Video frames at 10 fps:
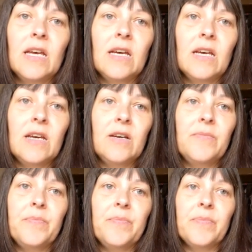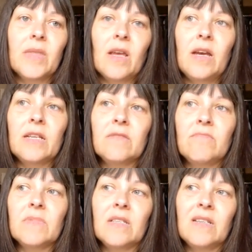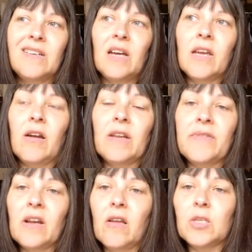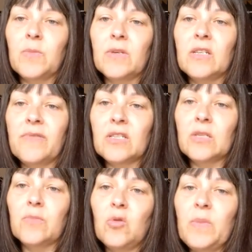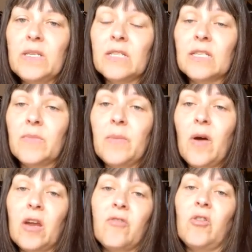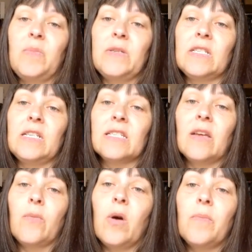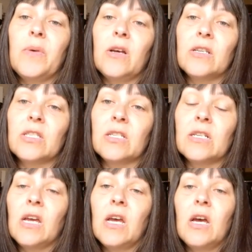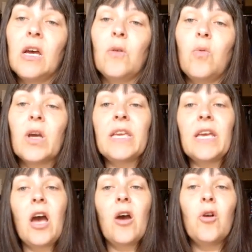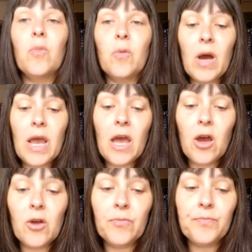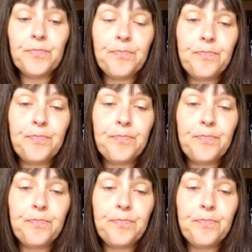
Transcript: I can't even class myself as a small business. I'm a micro business. I'm one person working at home on my own.